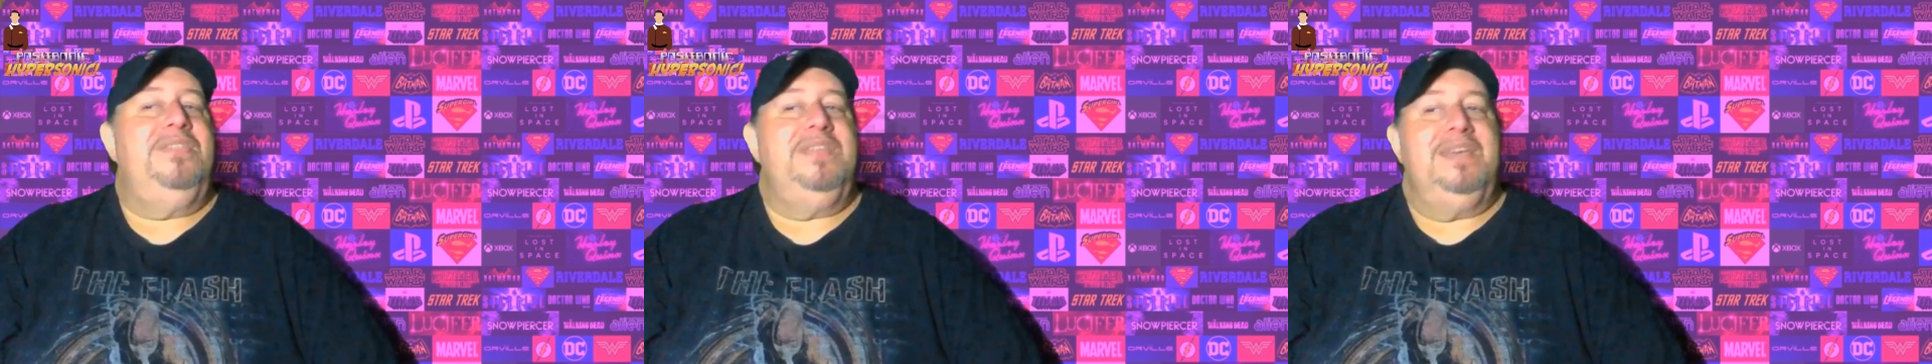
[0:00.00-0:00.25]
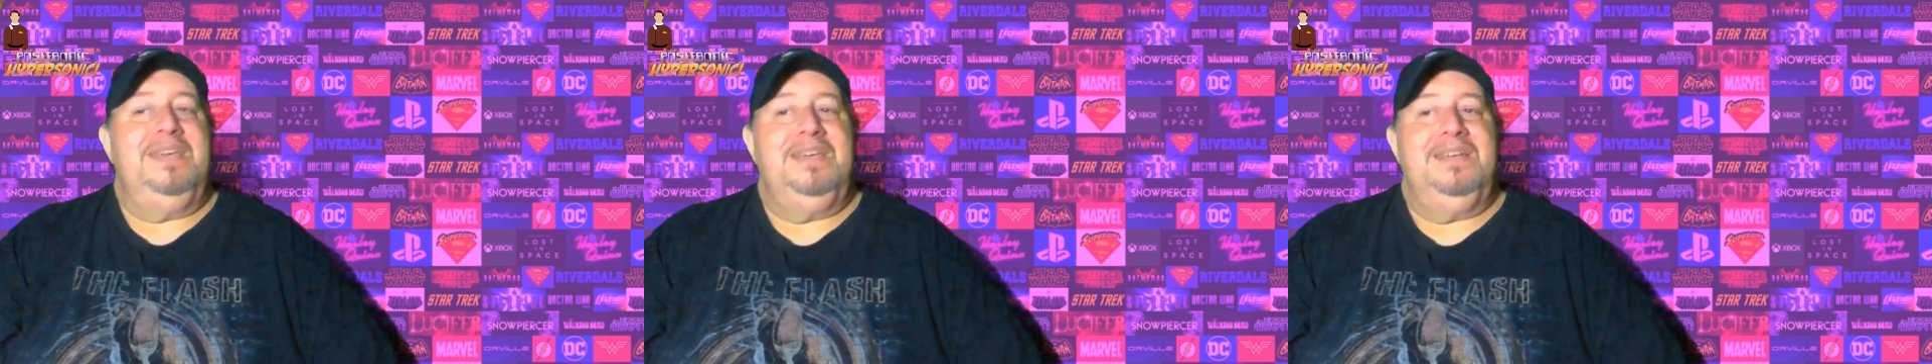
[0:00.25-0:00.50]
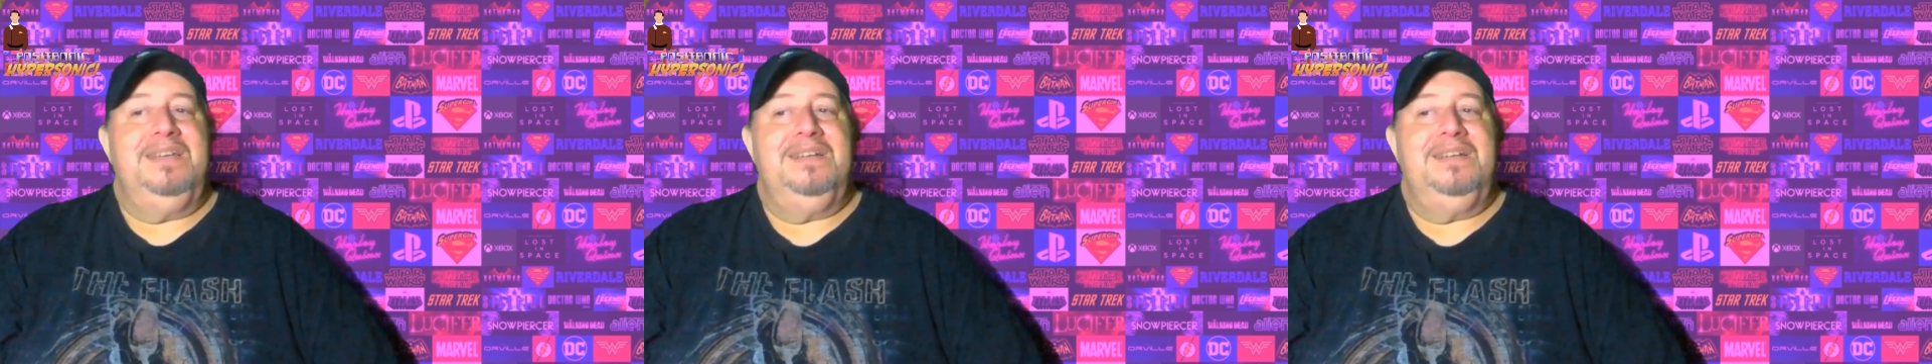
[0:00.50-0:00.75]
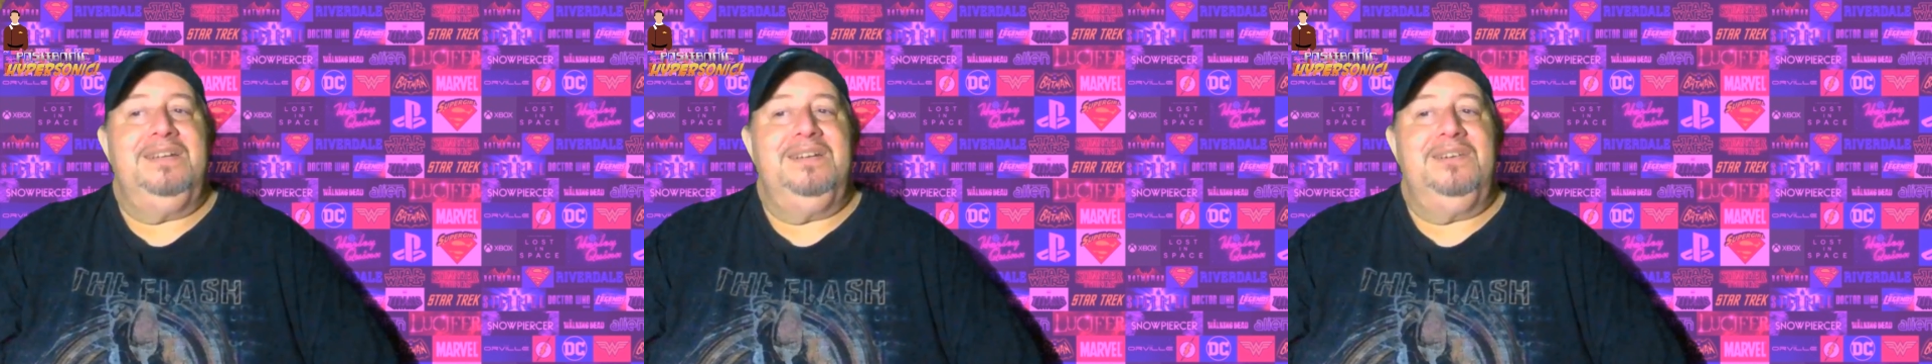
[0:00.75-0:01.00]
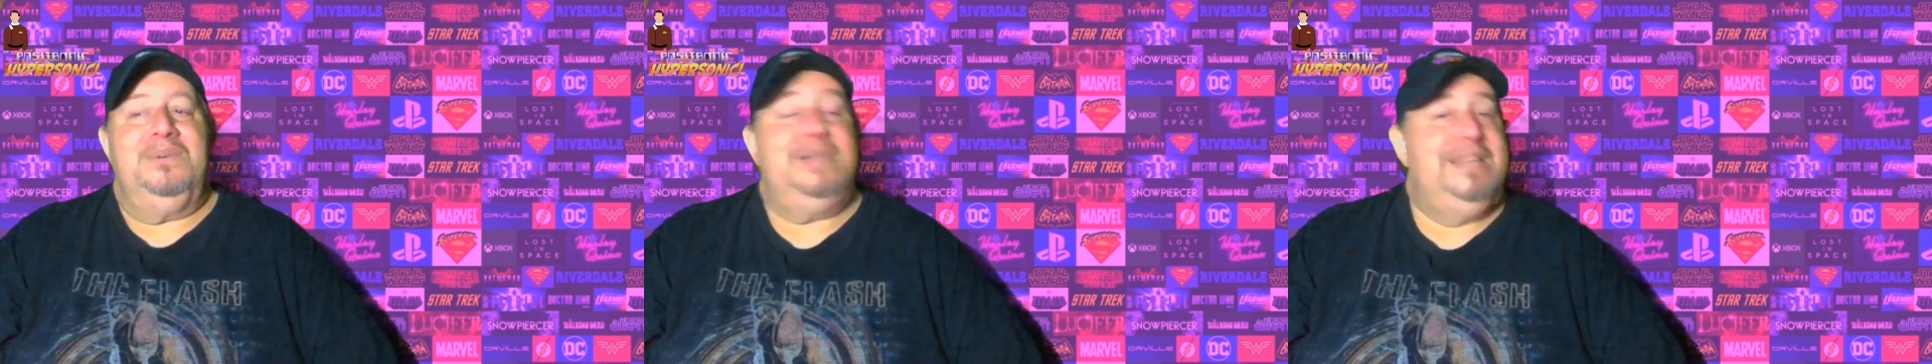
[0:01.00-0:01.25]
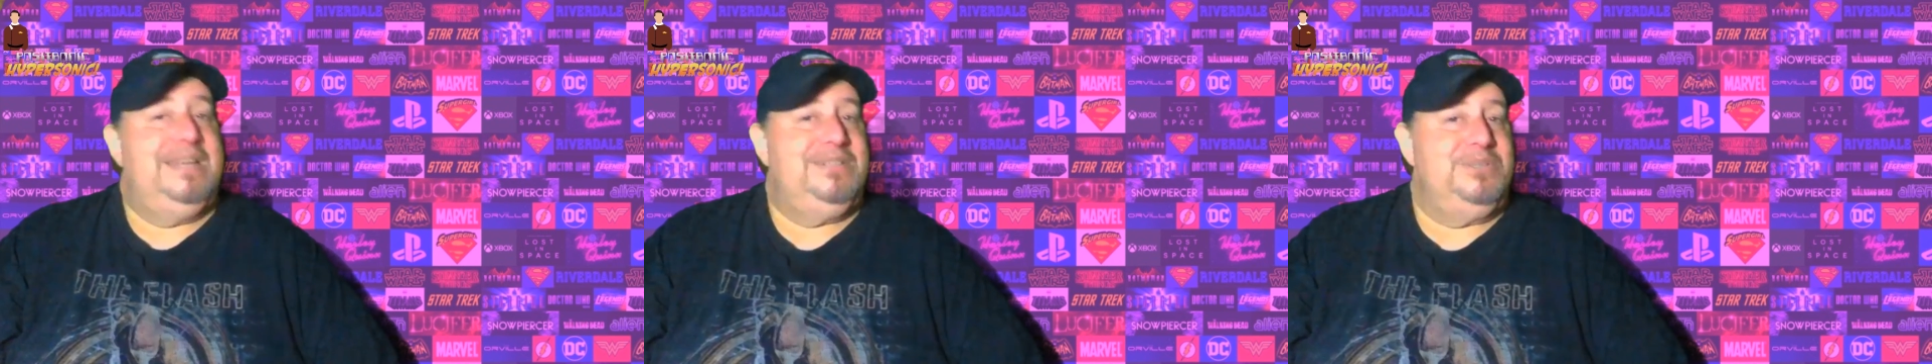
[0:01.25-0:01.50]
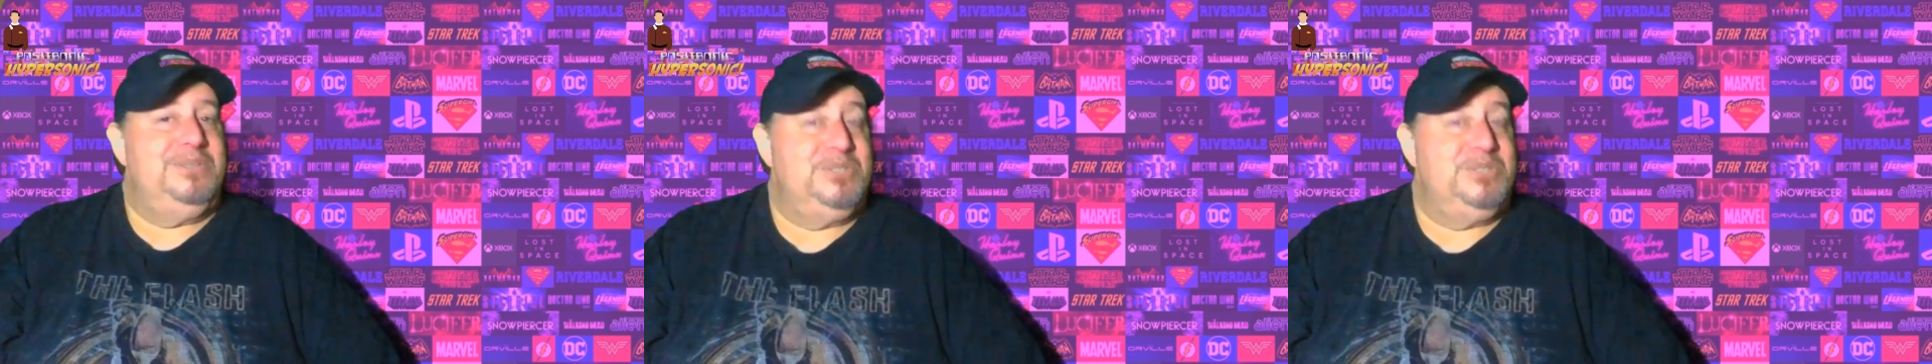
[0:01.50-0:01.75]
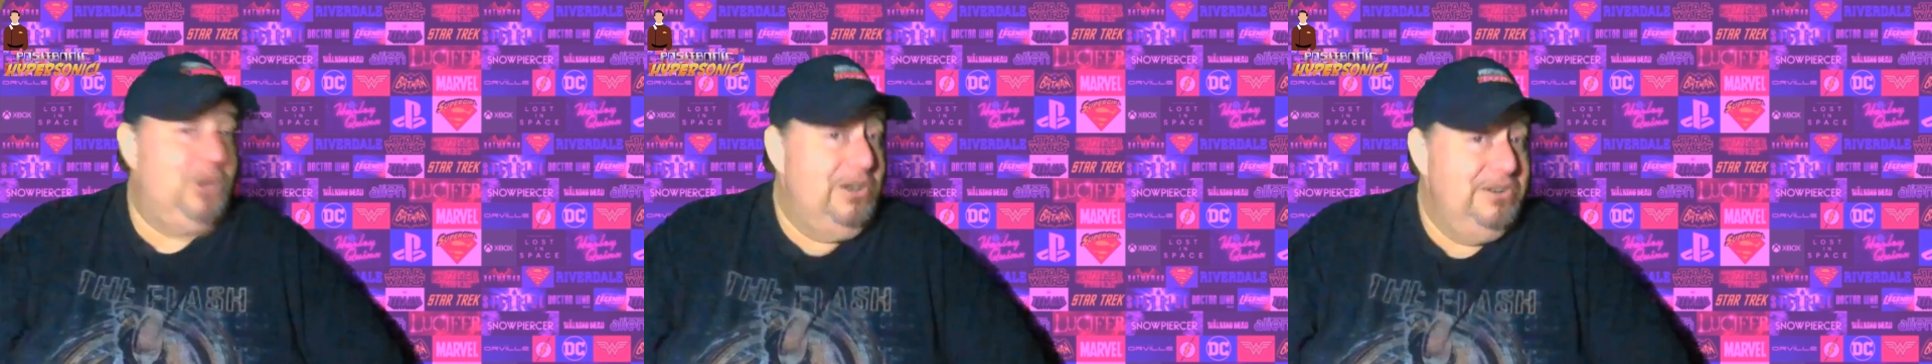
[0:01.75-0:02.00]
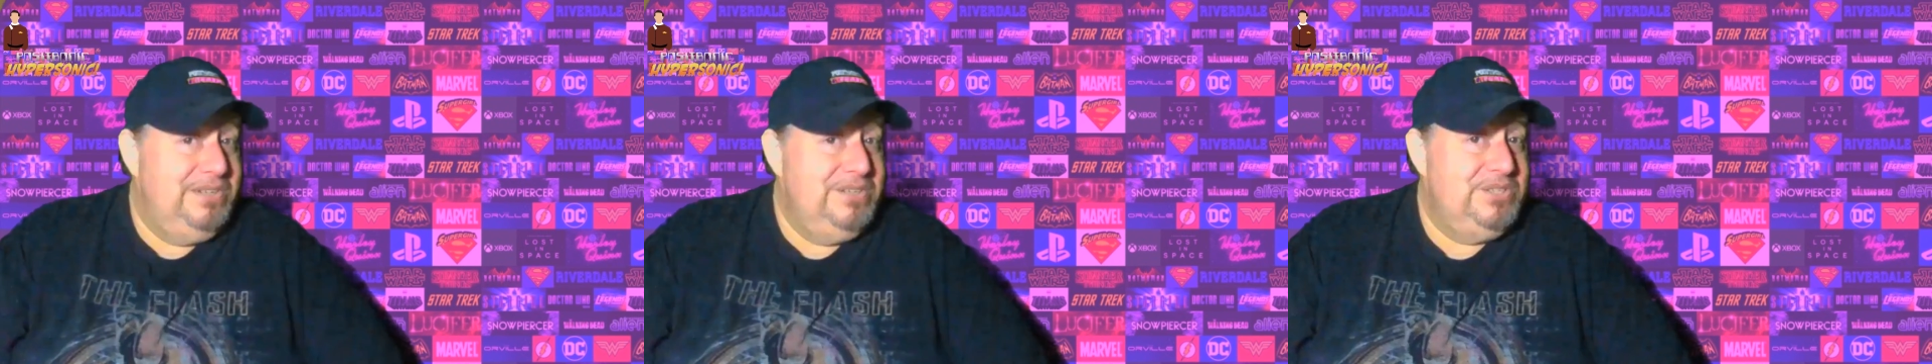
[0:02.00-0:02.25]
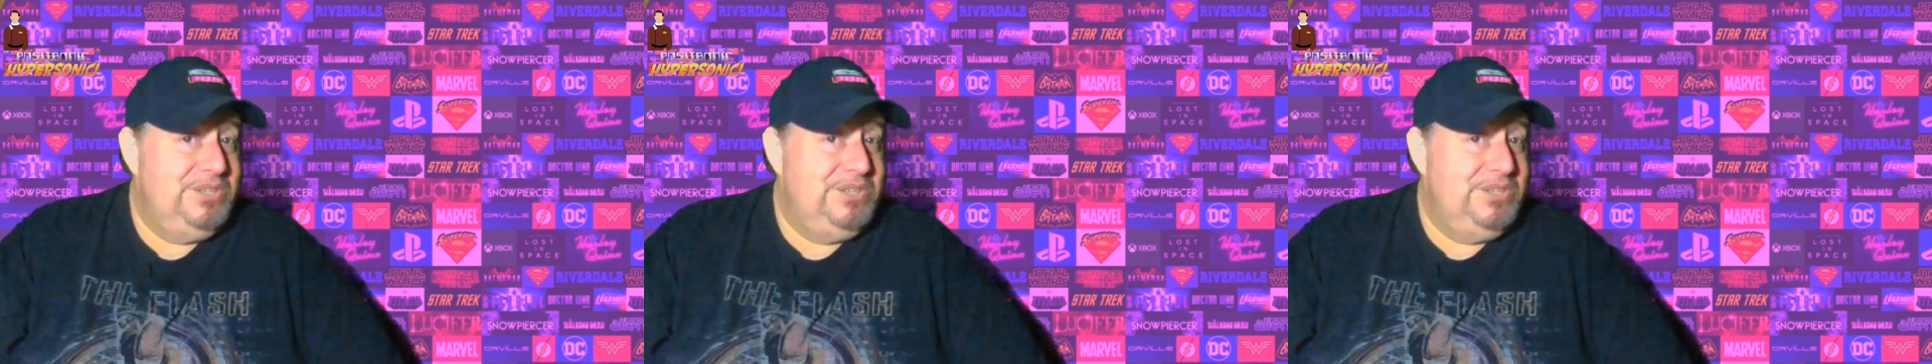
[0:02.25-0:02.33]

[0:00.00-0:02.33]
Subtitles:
the Green Lantern's daughter didn't